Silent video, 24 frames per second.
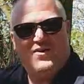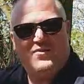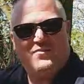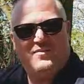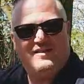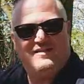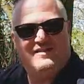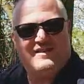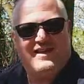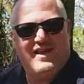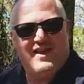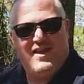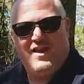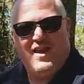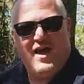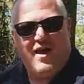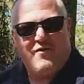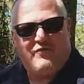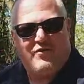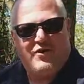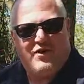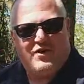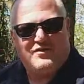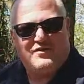whiskey
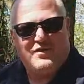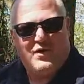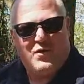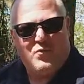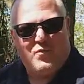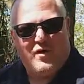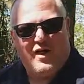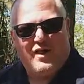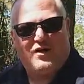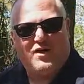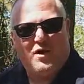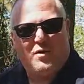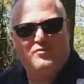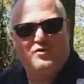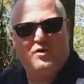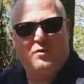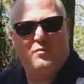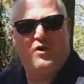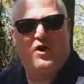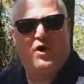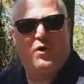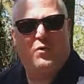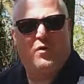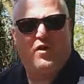lovers, and welcome
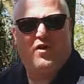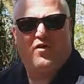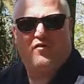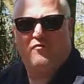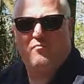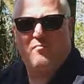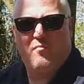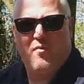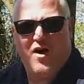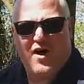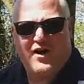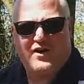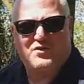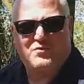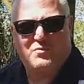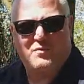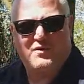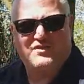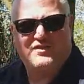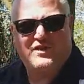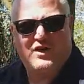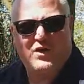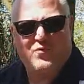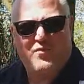to another one of Mark's
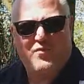Whiskey